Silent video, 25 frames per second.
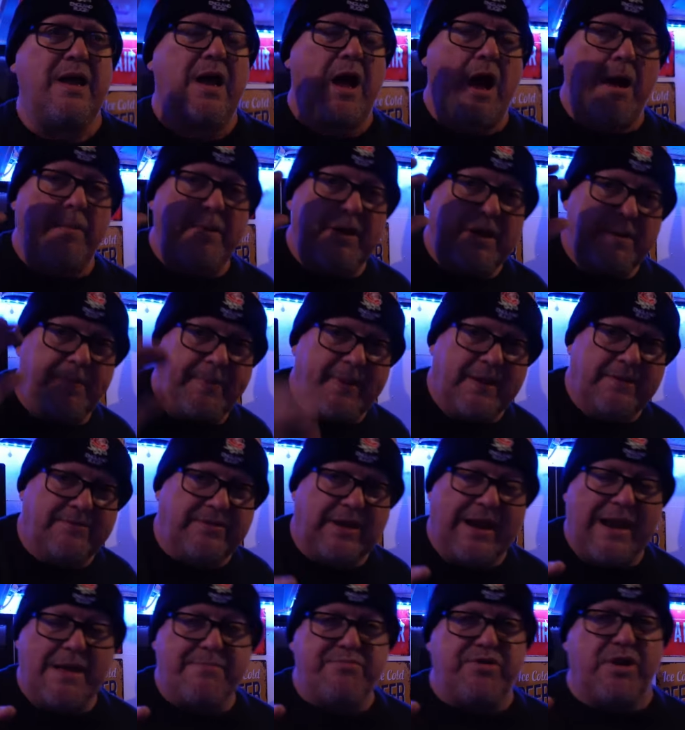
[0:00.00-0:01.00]
I'm in a bit of a
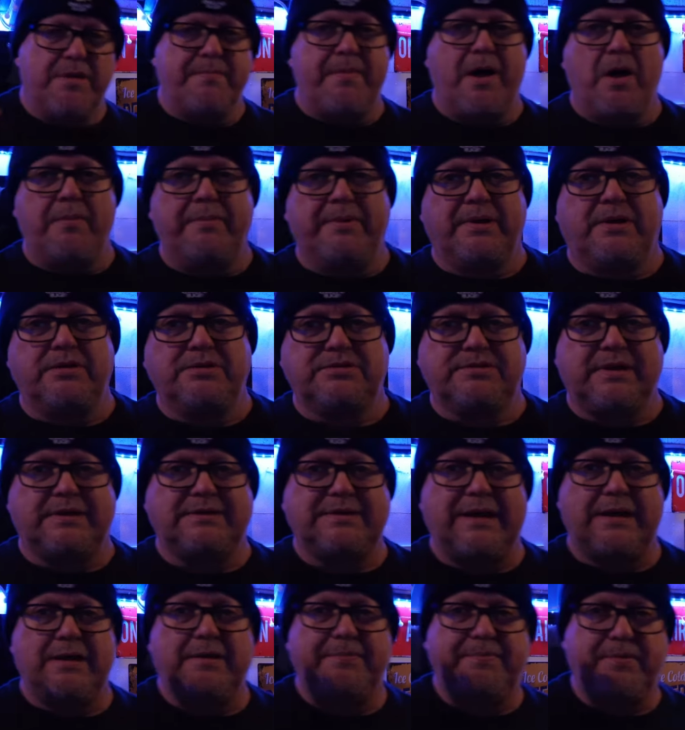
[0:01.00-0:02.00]
dilemma at the moment because they've
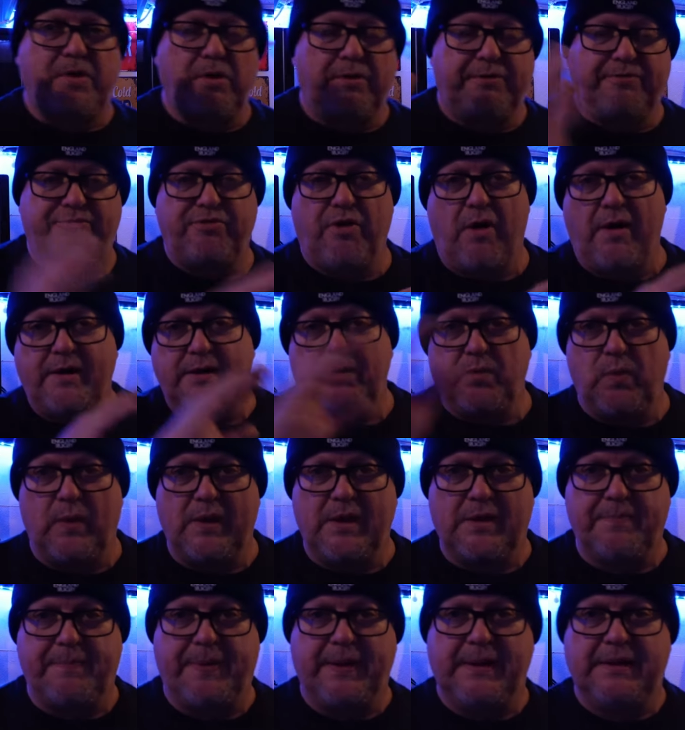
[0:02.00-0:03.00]
done a Good Friday
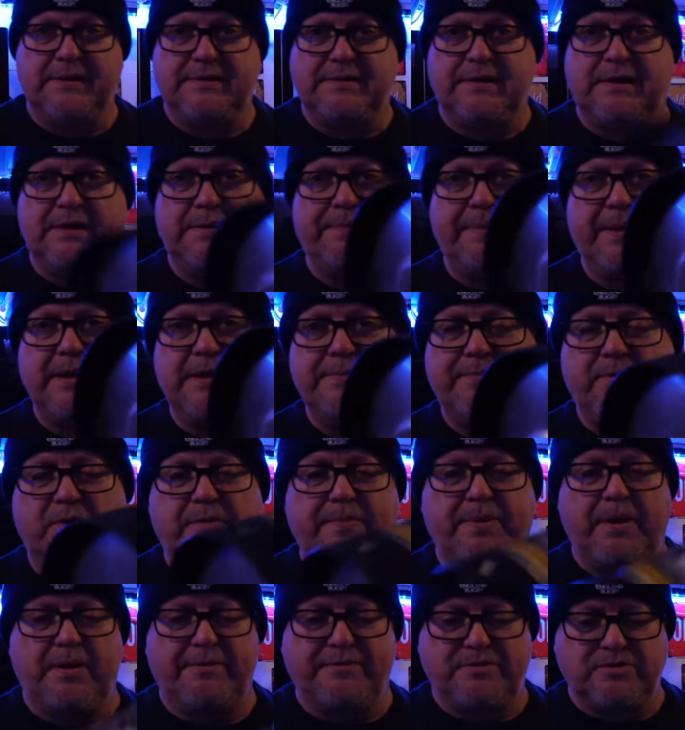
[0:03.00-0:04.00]
week PD people, the
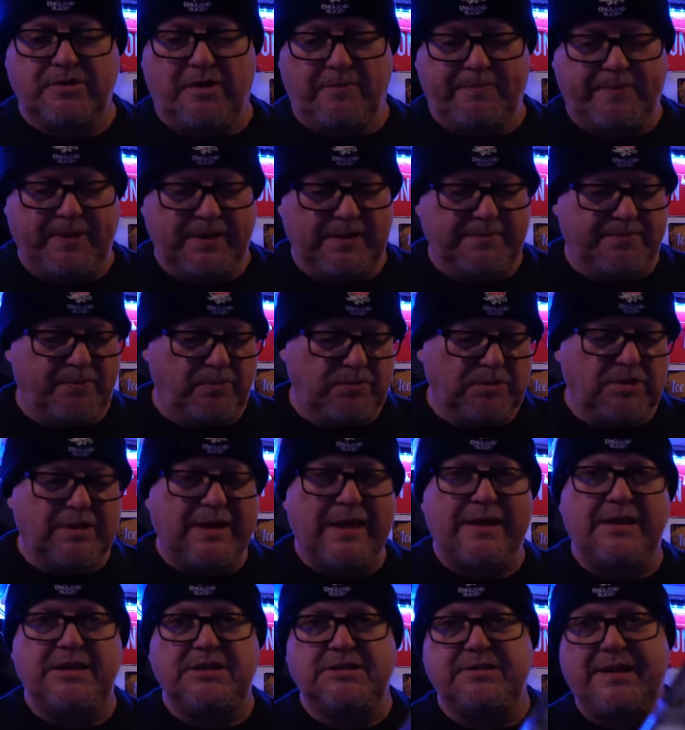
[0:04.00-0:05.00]
Perfect Draft people. You can
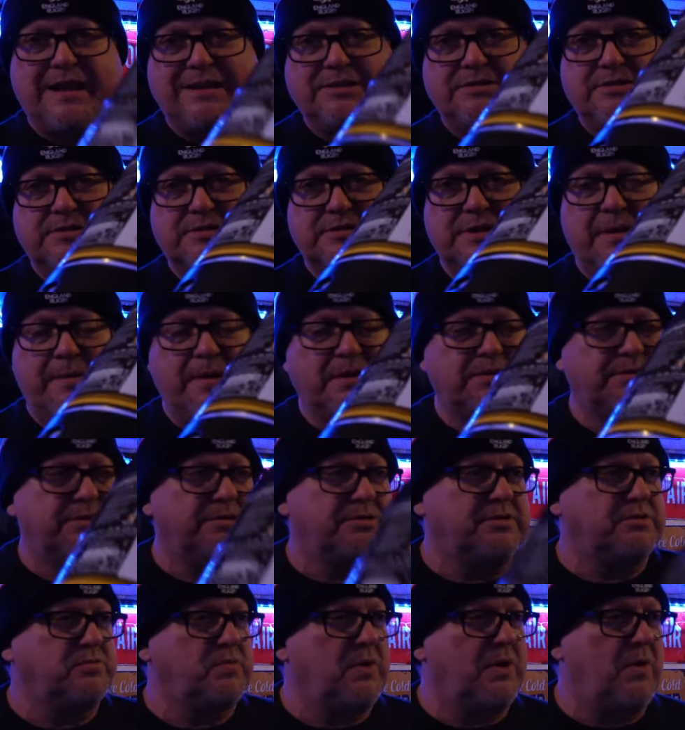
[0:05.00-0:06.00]
get these in Asda,
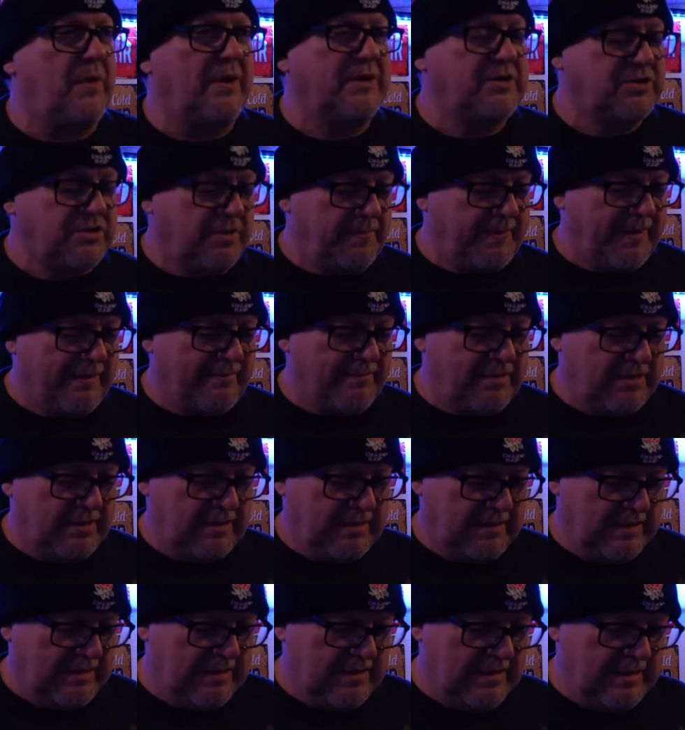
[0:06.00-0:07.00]
sizes as well, actually, apparently.
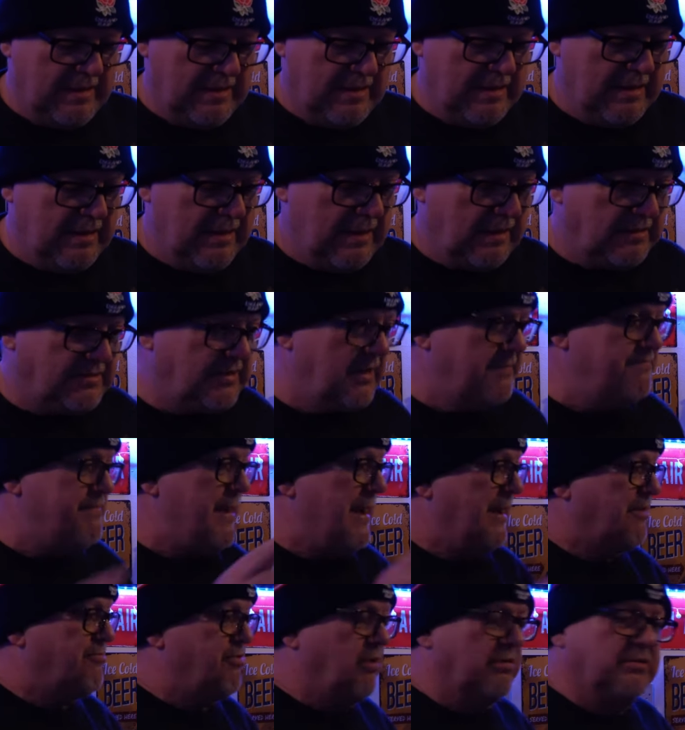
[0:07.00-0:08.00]
I said
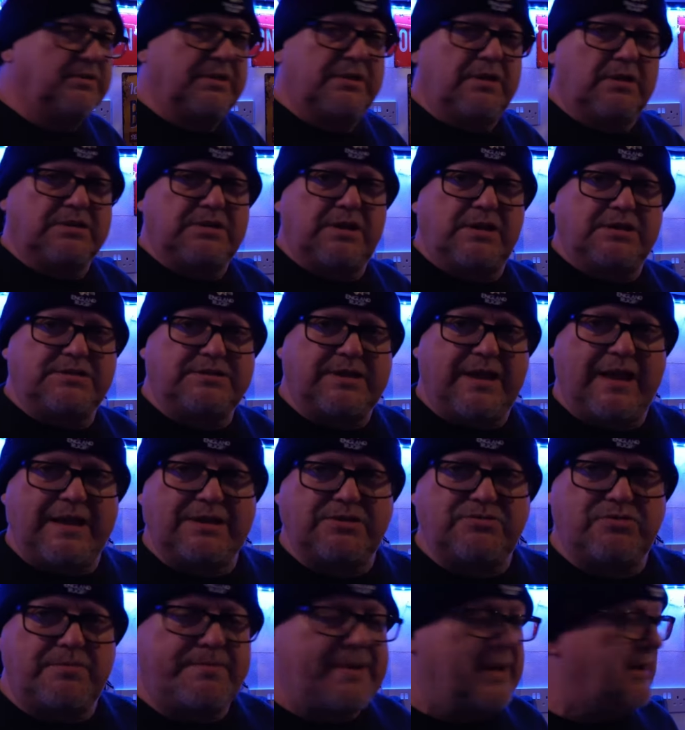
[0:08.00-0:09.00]
Makro, didn't I? Did I say
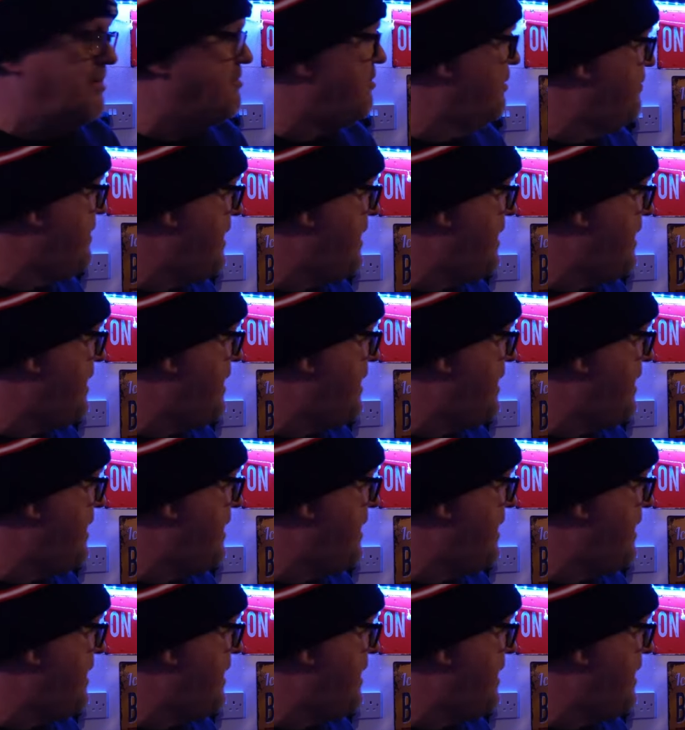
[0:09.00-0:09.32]
Asda or Makro?